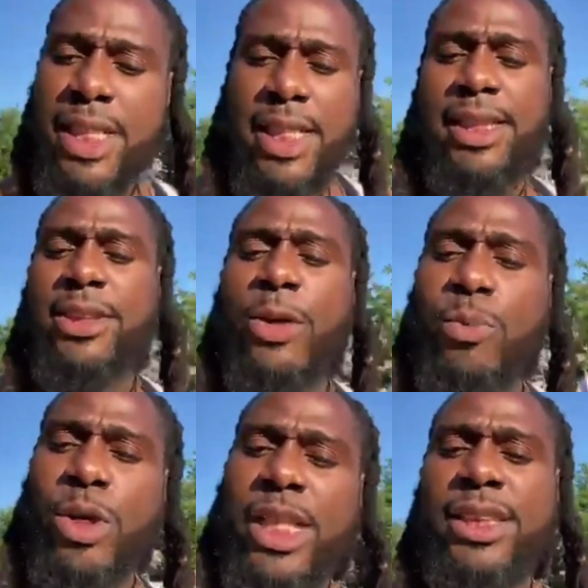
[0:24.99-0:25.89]
Certain
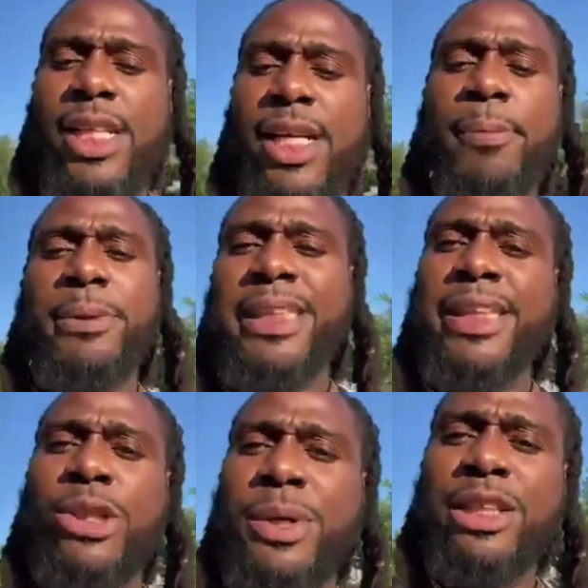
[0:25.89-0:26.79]
ones protect
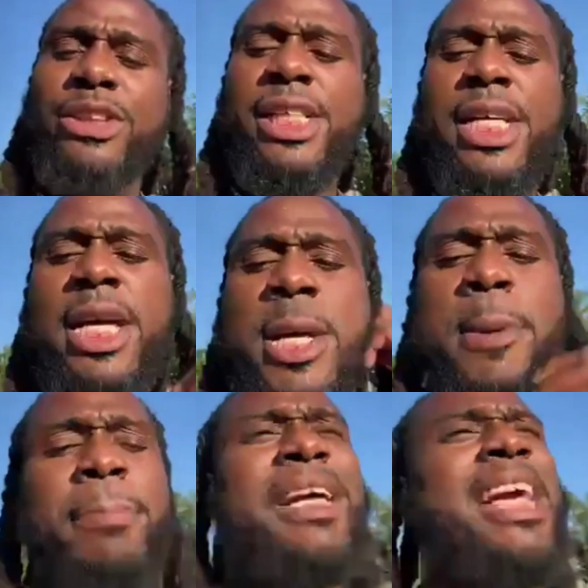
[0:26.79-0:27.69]
your energy.
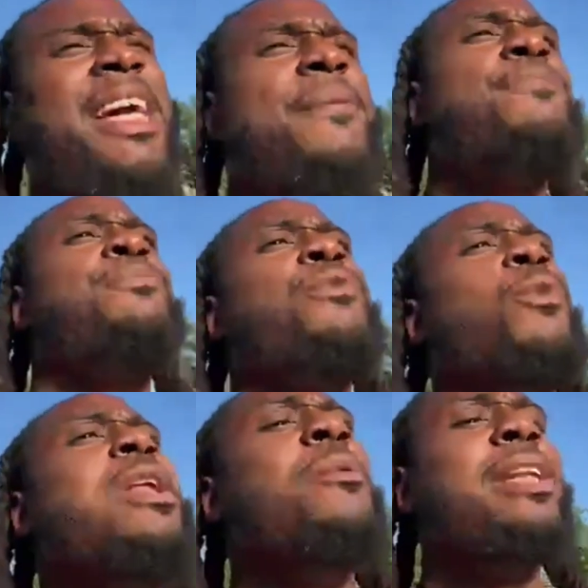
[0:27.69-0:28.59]
But yeah, what I
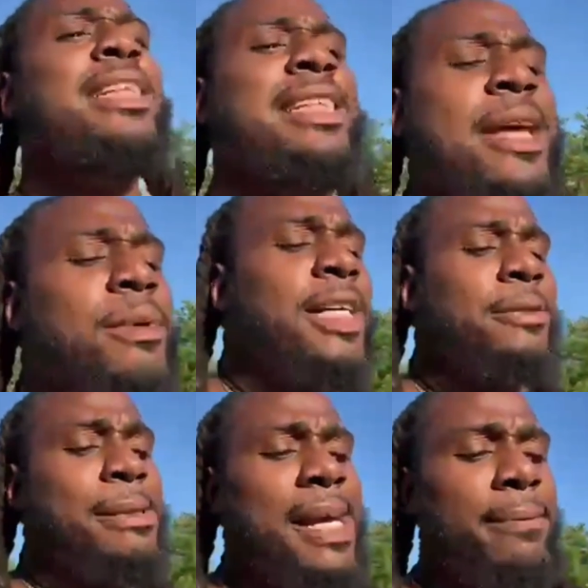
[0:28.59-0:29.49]
wanted to say was,
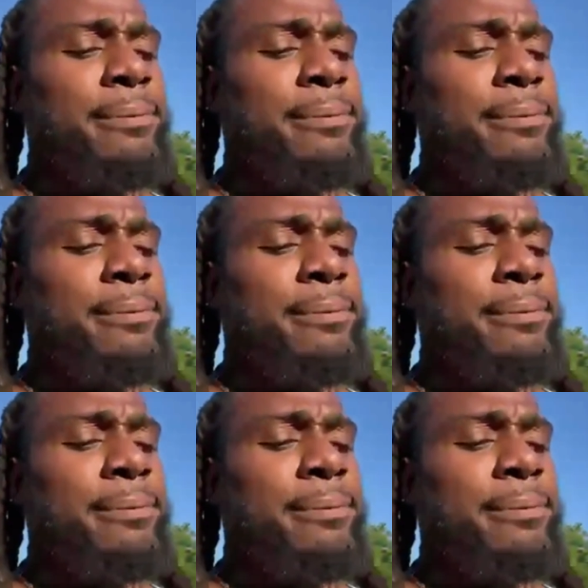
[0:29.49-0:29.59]
man,